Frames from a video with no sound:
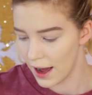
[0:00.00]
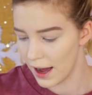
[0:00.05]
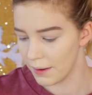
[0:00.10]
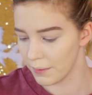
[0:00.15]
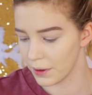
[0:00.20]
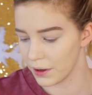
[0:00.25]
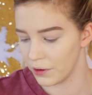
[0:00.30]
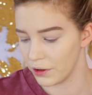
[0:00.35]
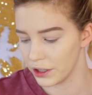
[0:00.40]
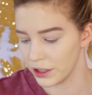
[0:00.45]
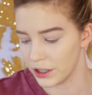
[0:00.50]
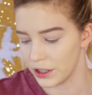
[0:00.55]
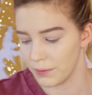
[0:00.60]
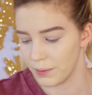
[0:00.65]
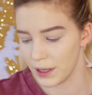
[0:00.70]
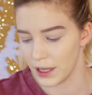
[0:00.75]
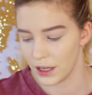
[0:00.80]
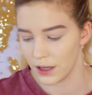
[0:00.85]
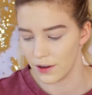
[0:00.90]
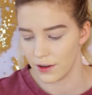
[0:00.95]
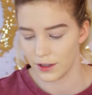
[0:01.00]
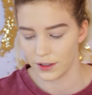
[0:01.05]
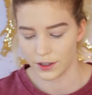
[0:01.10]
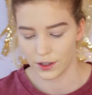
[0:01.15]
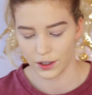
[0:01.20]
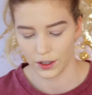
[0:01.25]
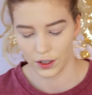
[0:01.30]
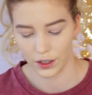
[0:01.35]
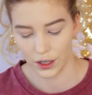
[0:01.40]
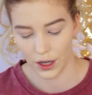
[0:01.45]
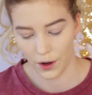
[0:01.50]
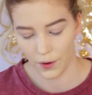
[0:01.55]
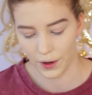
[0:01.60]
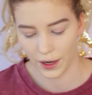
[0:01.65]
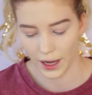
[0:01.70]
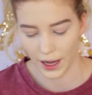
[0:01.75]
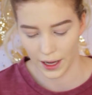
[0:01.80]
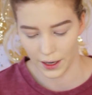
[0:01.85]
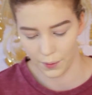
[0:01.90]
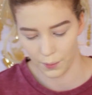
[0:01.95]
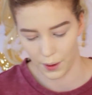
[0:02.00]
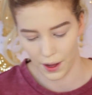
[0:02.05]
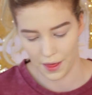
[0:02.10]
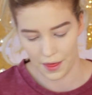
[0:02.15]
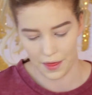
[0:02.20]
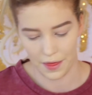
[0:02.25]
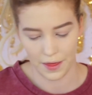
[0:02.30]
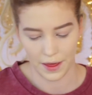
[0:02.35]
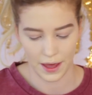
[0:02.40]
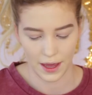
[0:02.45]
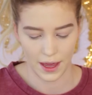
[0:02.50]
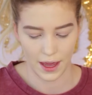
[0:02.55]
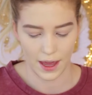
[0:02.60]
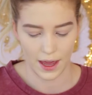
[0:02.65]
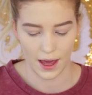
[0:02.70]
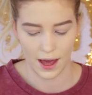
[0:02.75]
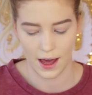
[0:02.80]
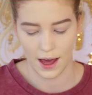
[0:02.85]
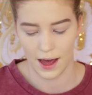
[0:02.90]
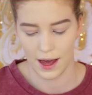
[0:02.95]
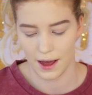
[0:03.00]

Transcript: I'm going to be going in with the